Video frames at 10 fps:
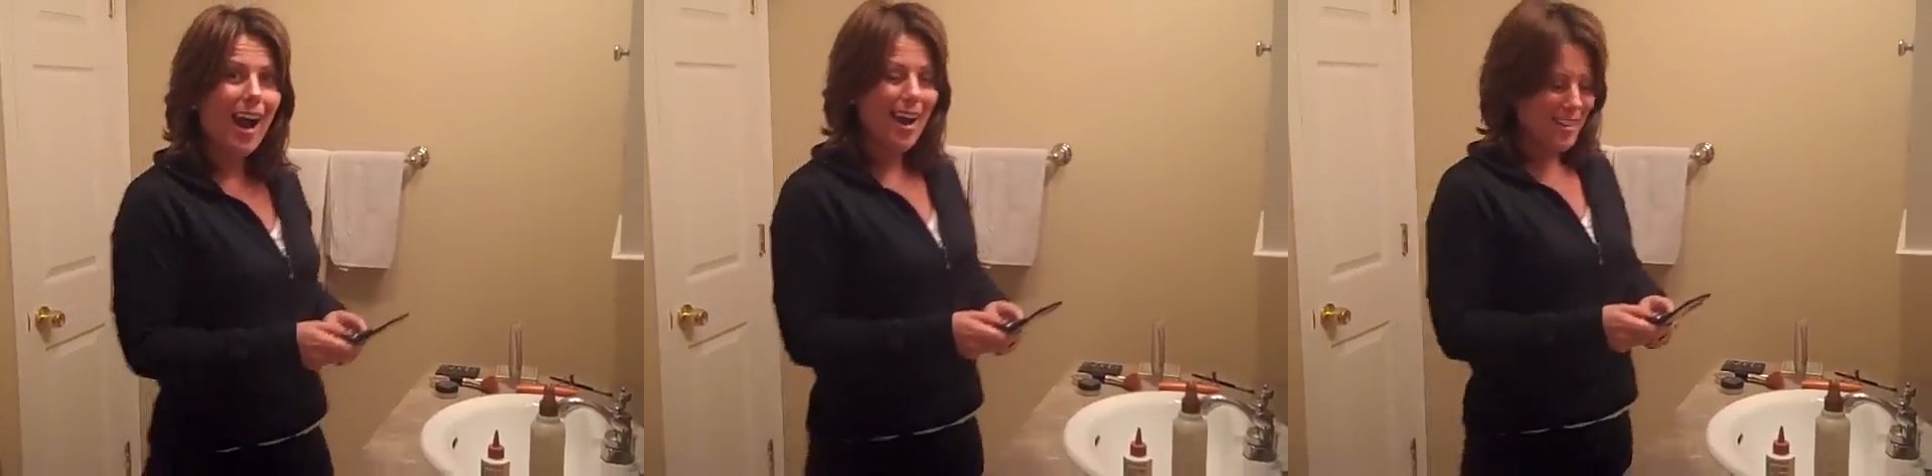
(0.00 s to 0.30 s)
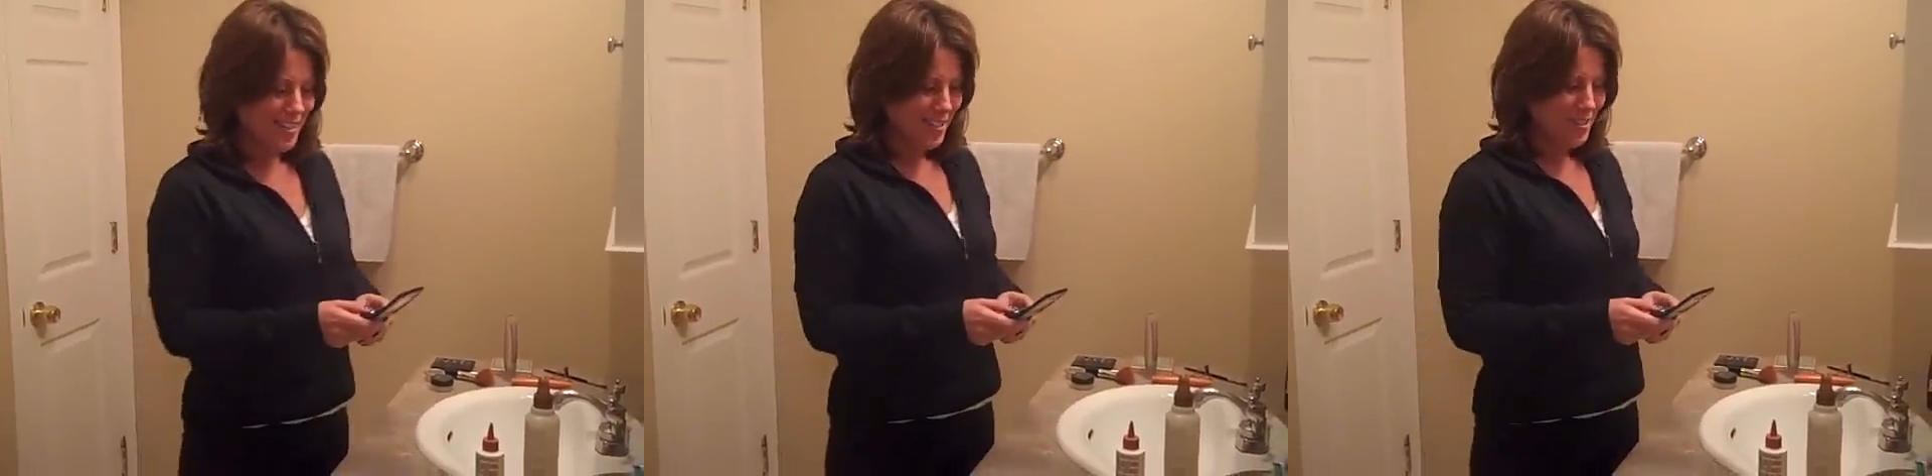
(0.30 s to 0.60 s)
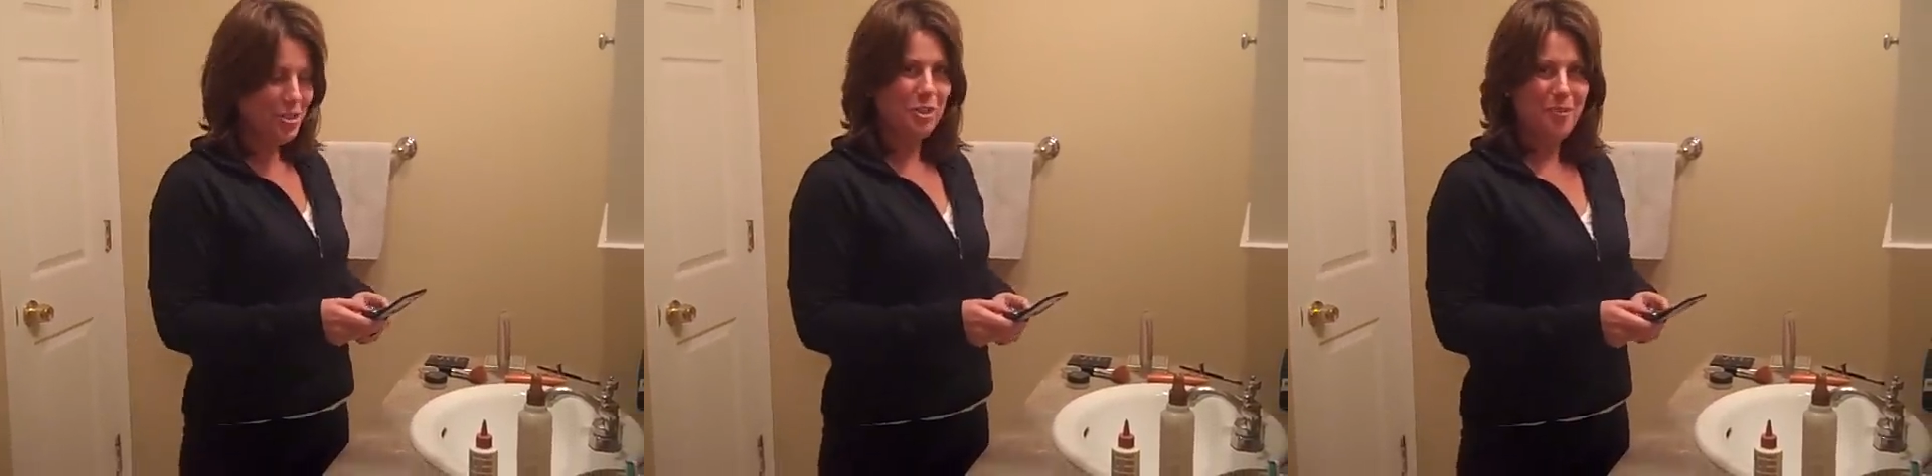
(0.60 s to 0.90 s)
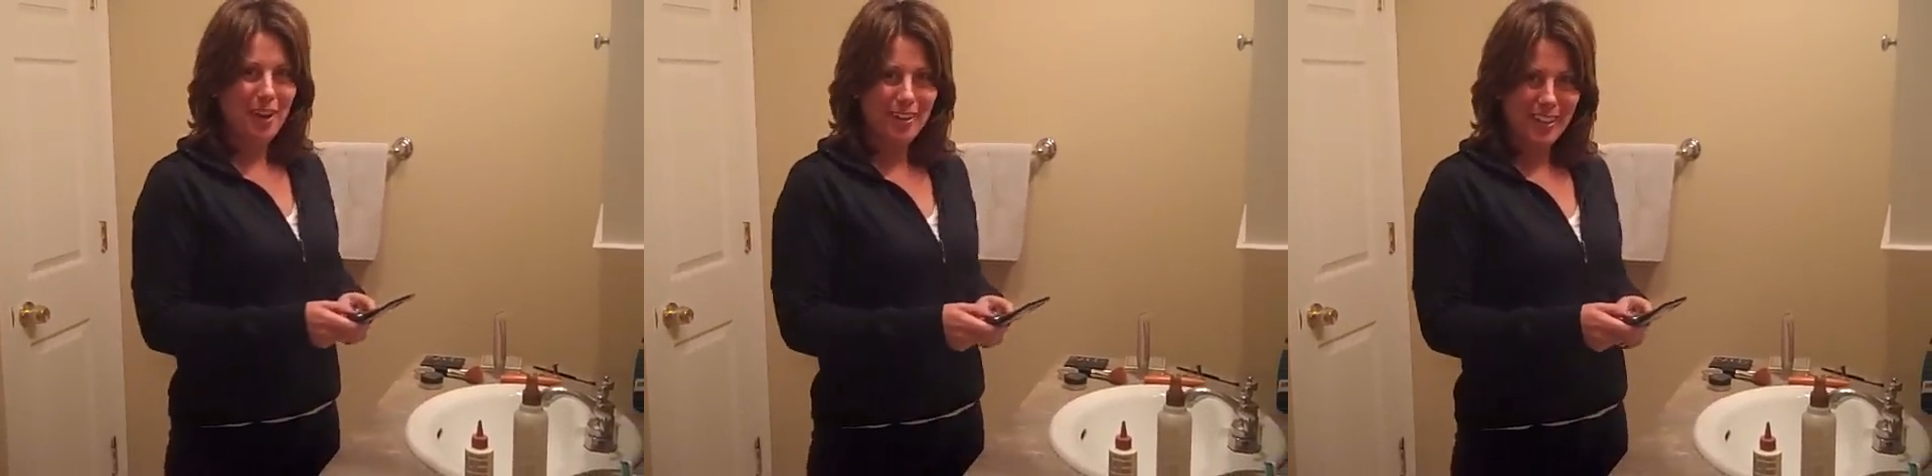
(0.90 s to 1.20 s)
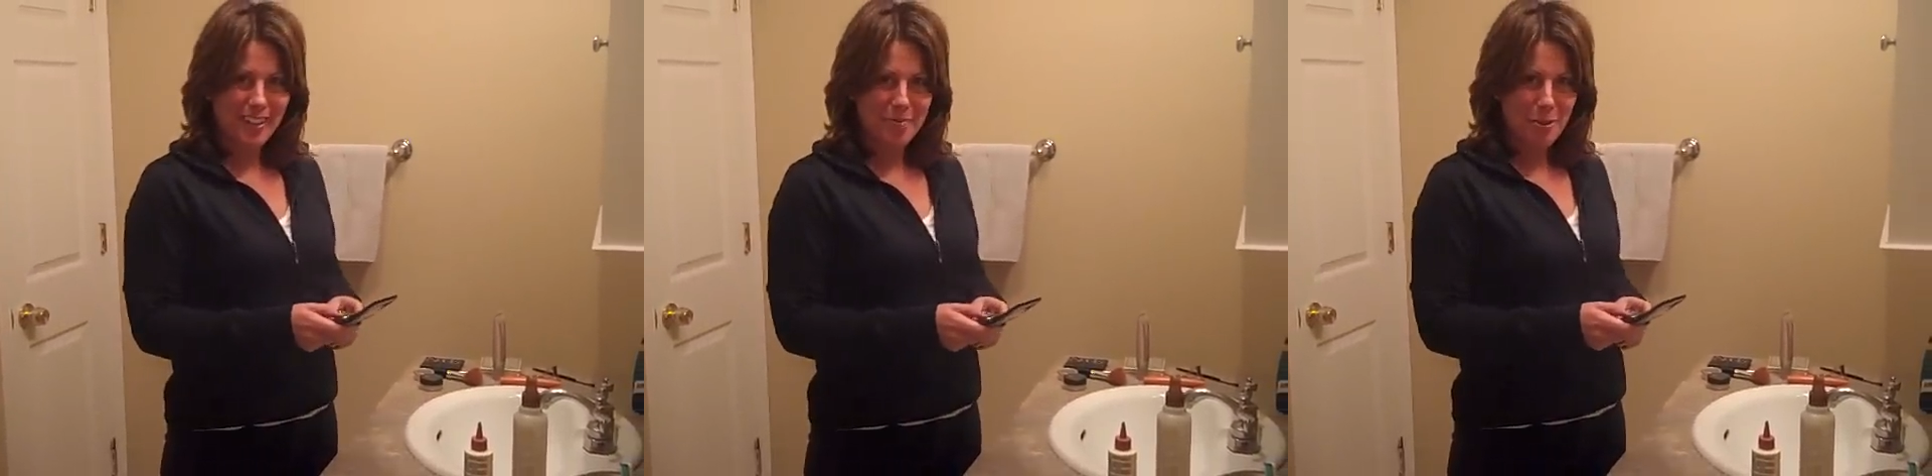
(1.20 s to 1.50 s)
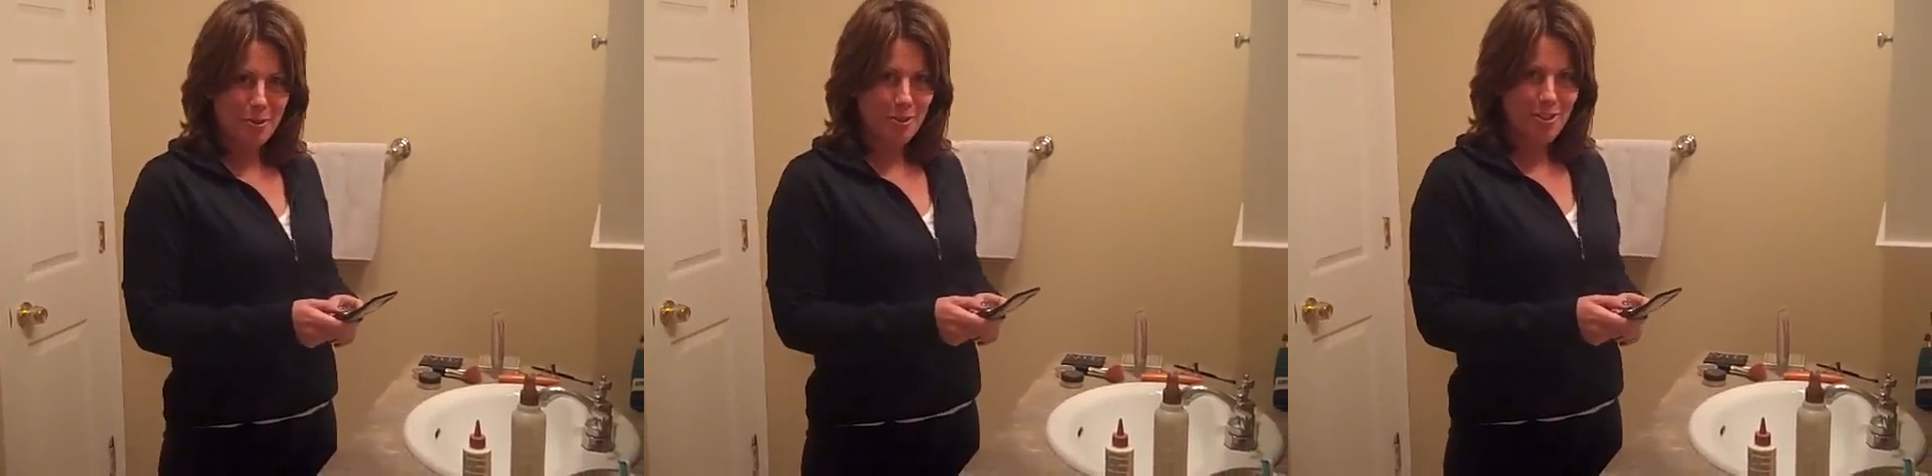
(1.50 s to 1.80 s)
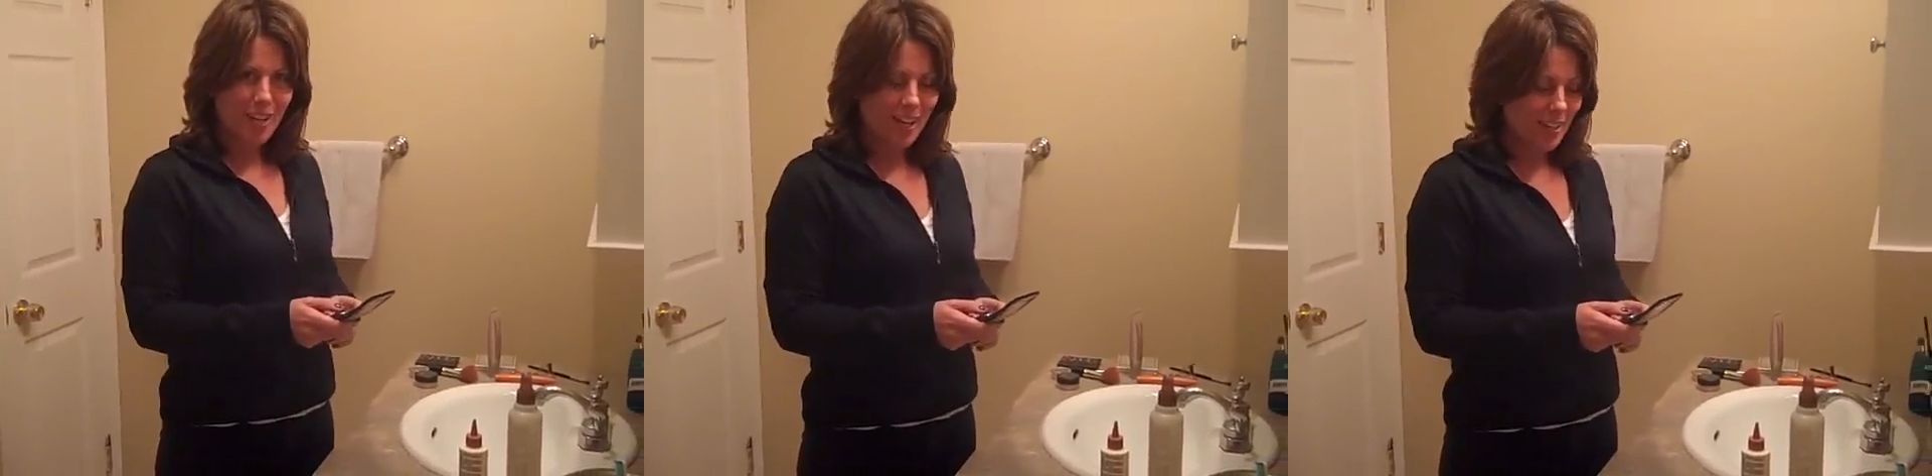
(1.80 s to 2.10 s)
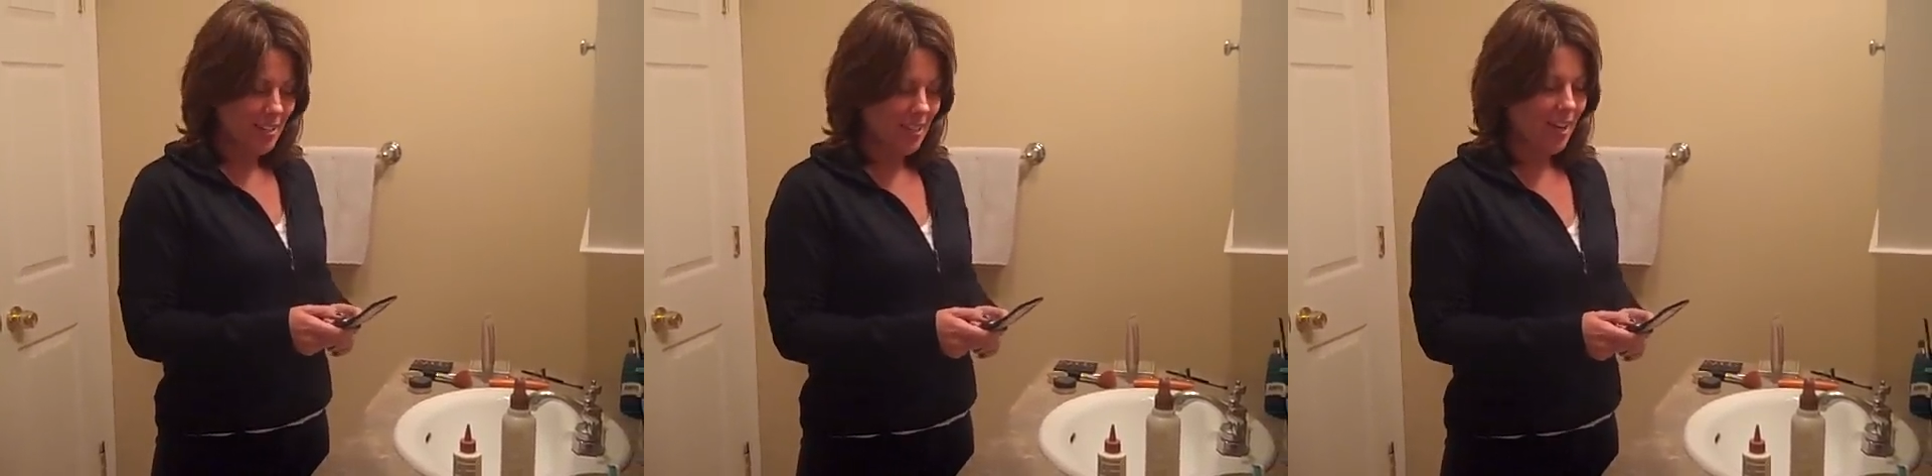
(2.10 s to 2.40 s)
Hi, this is Jill Marinelli, personal stylist,